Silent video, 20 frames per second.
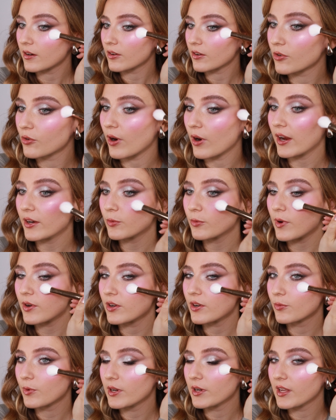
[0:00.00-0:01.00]
right where
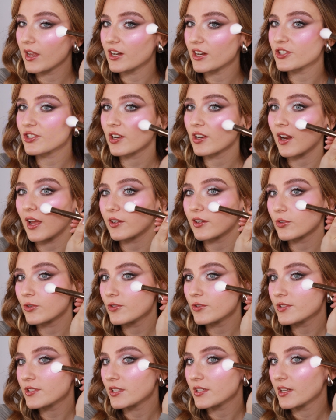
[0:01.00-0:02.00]
it will catch the light. Do
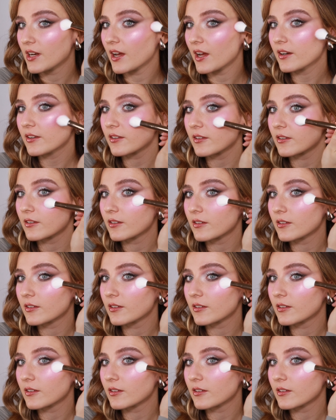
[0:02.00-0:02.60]
you see that?